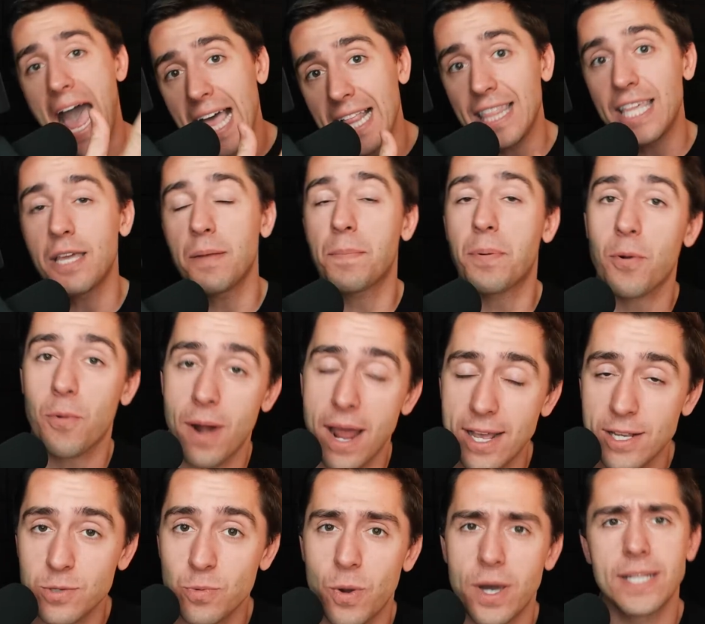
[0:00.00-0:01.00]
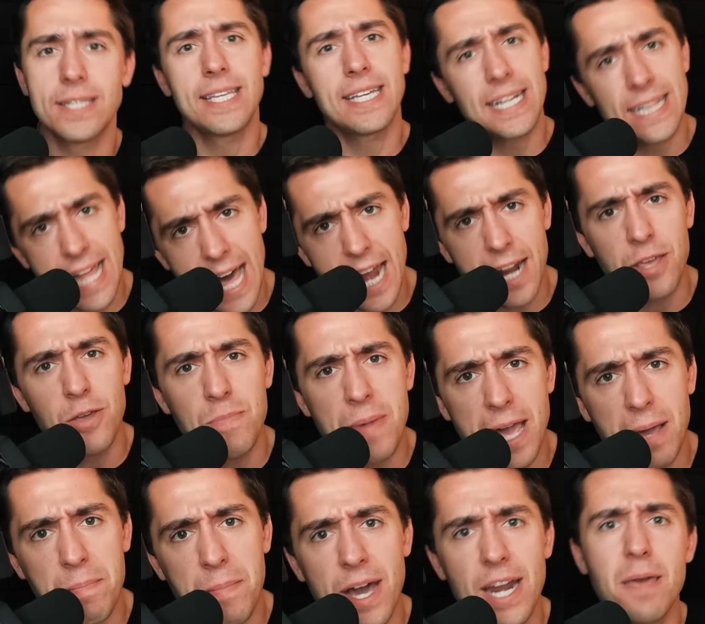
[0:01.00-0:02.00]
Eileen Perez won? Did a lot of you
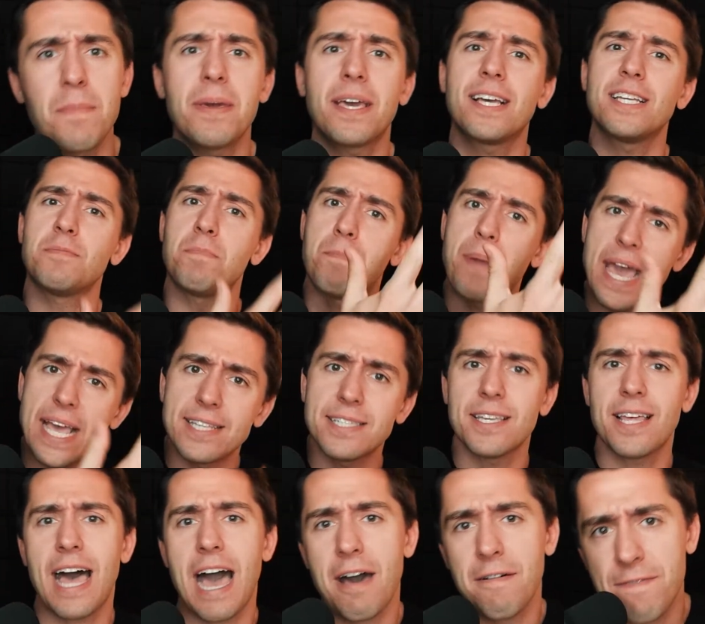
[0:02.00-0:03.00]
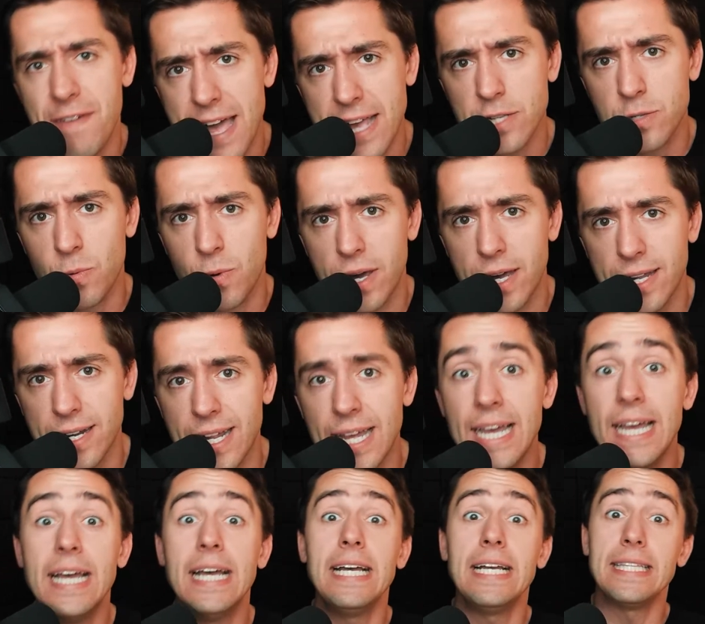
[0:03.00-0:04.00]
make money because Basil Hafez won?
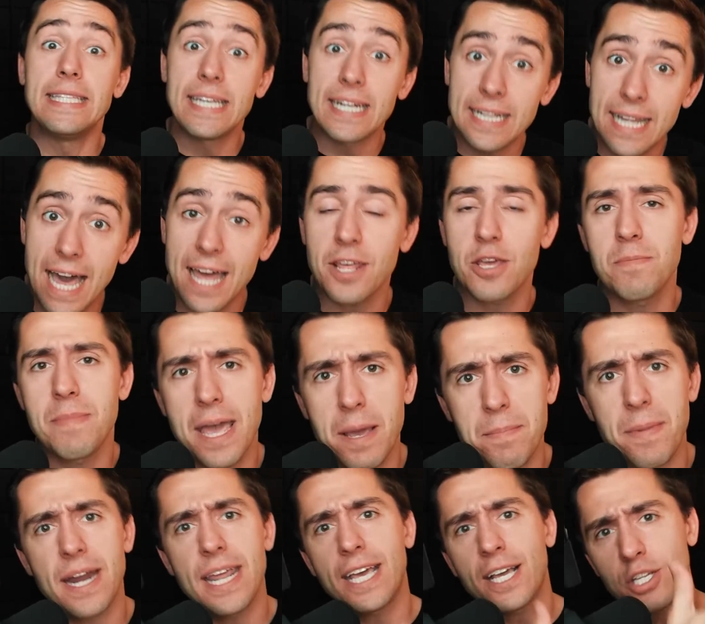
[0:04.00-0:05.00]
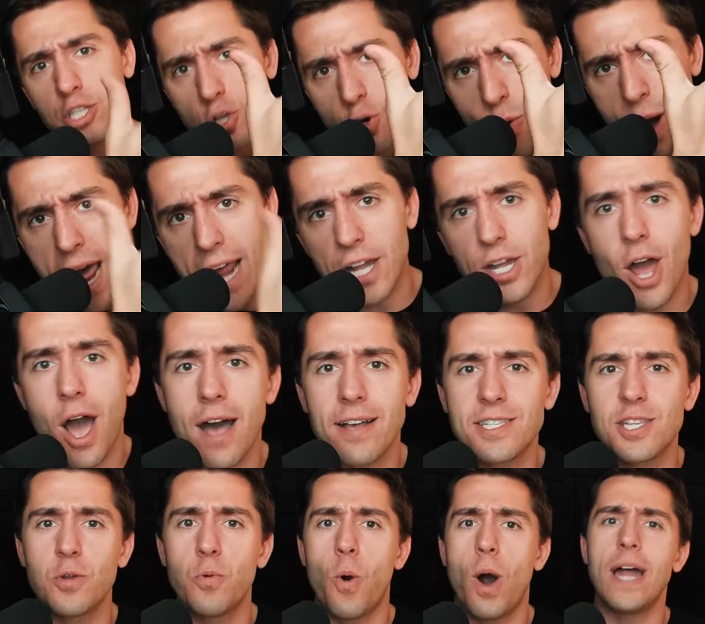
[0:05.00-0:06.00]
Did a lot of you make money because Grant
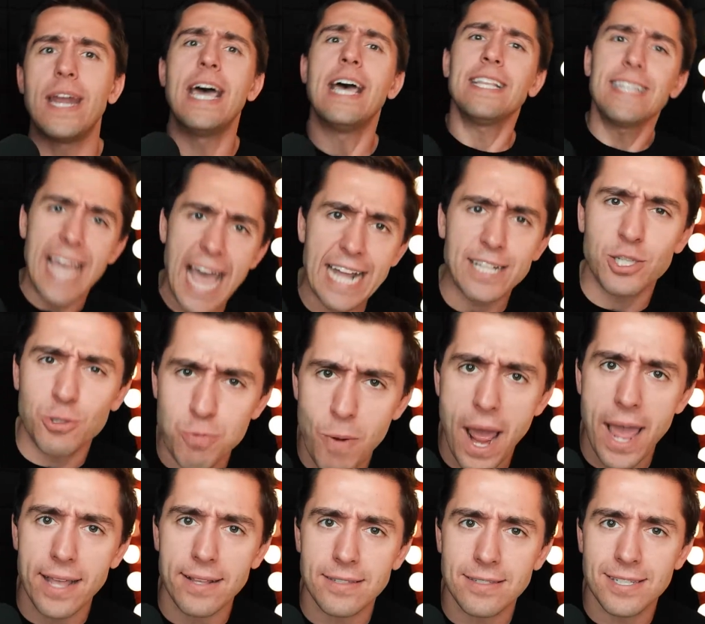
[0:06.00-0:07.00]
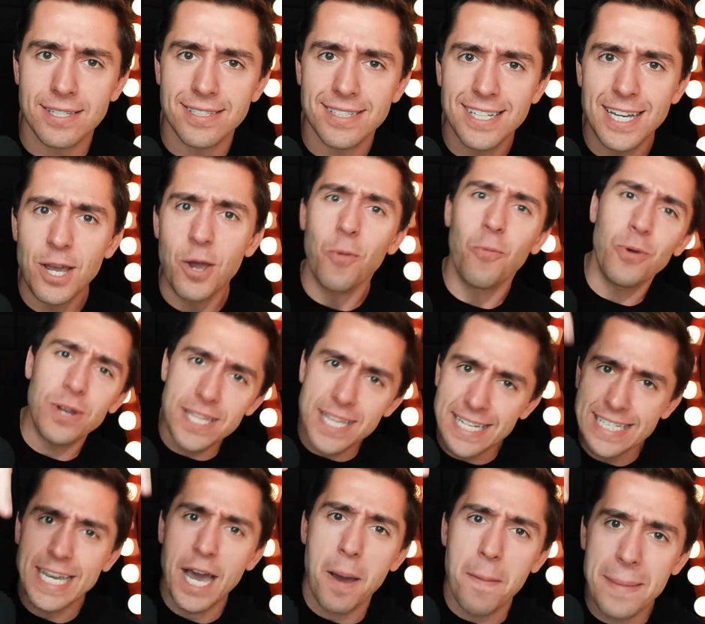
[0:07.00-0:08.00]
Dawson won? That's right. When
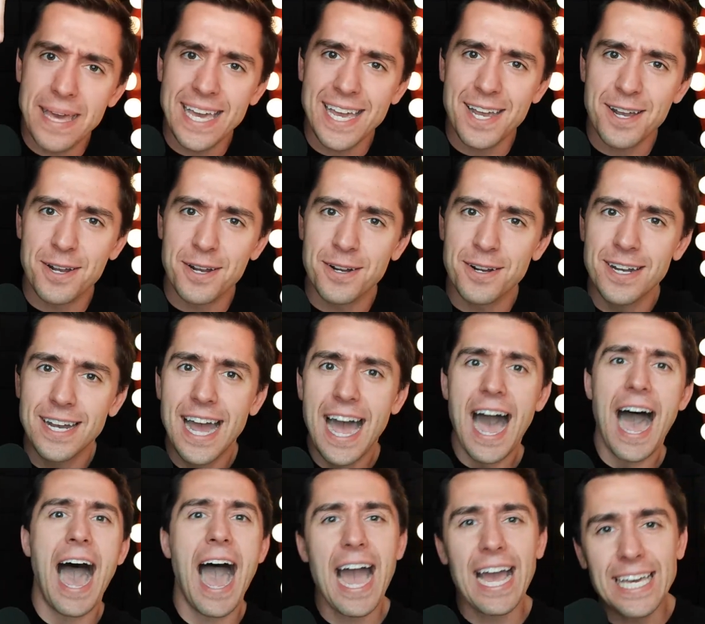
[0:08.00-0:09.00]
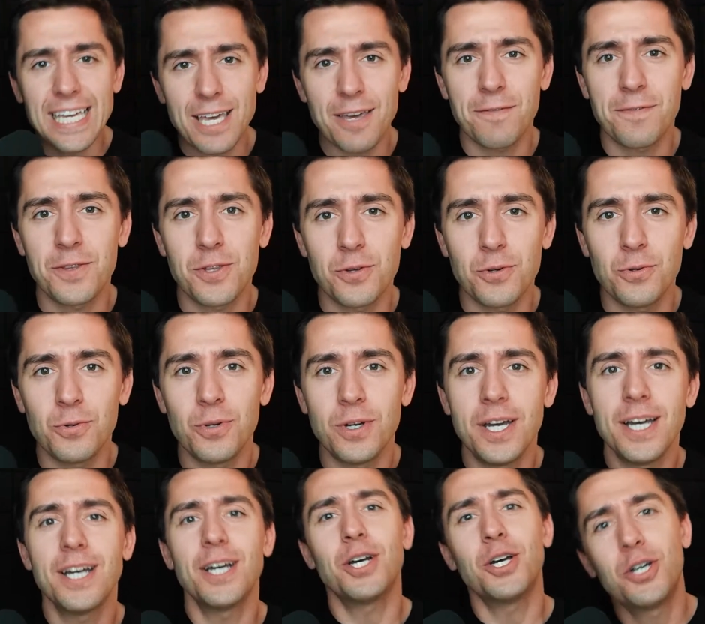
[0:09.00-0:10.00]
you come here, I give you
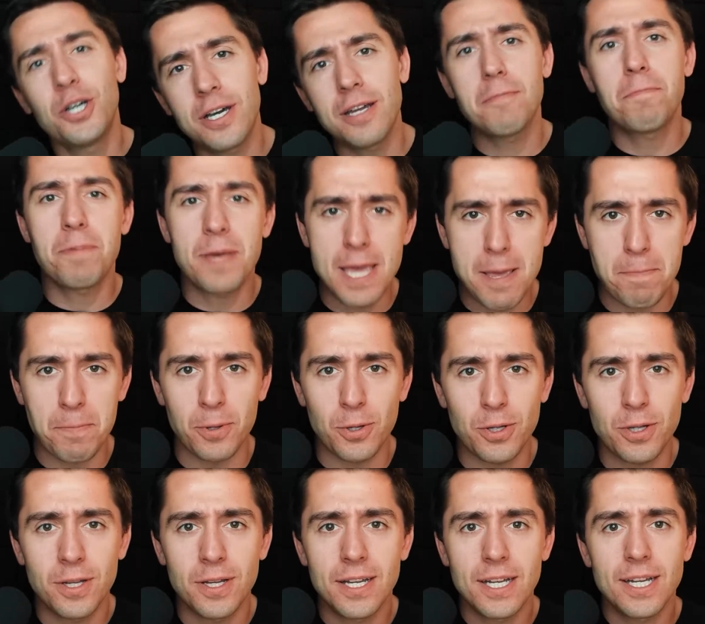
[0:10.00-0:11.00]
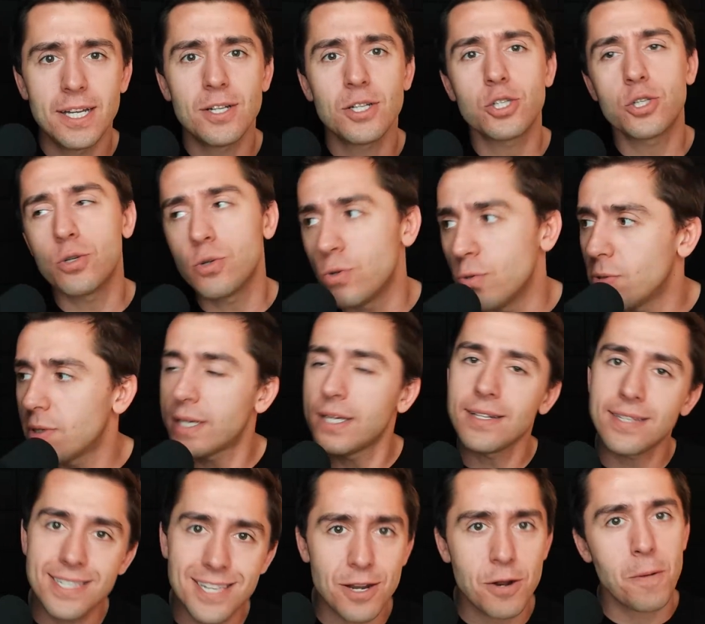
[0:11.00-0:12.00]
good people to
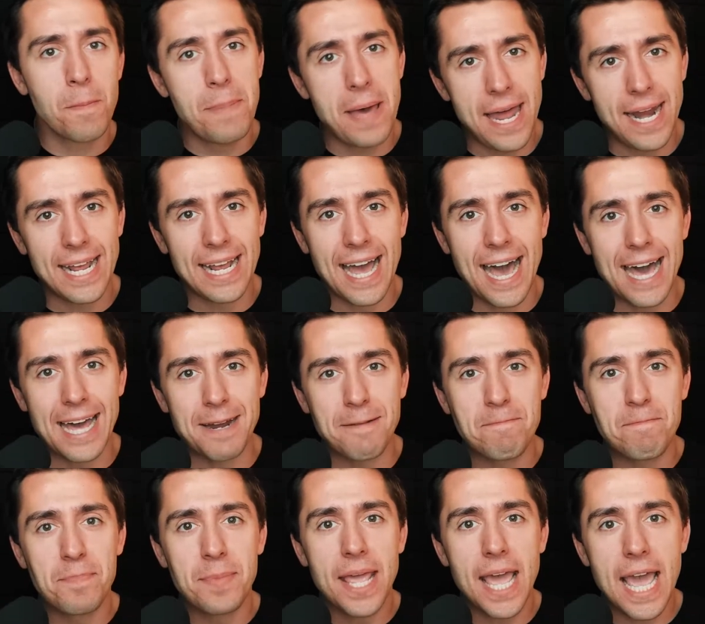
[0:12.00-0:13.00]
consider betting on.